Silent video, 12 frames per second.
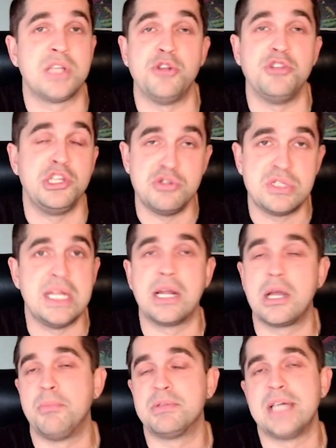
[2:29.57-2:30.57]
I only used it
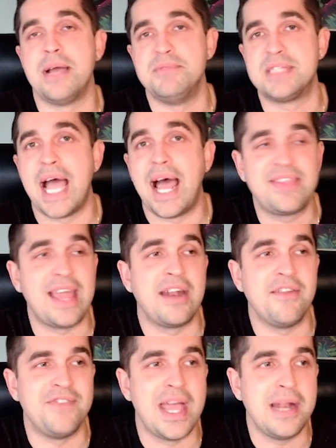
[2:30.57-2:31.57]
a couple times at
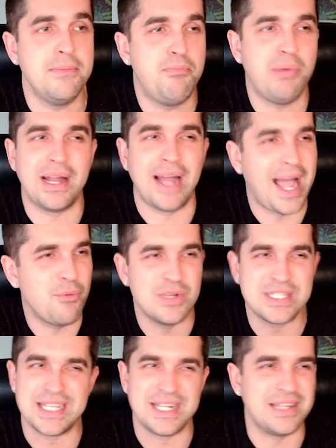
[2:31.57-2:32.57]
that event, but I
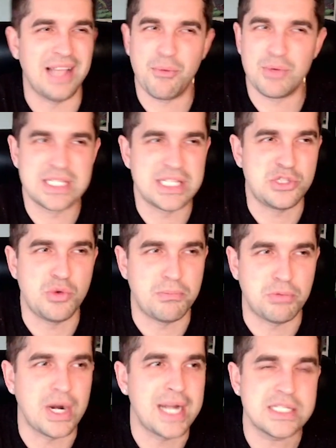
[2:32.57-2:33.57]
wasn't I wasn't too
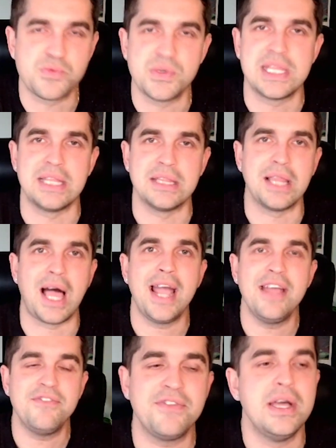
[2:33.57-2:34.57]
impressed with it
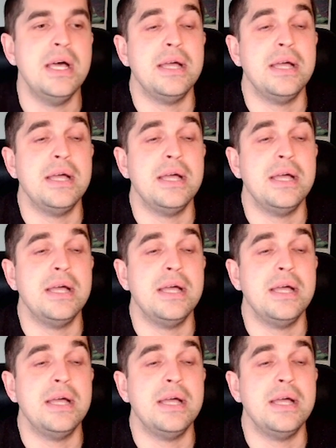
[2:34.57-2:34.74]
live.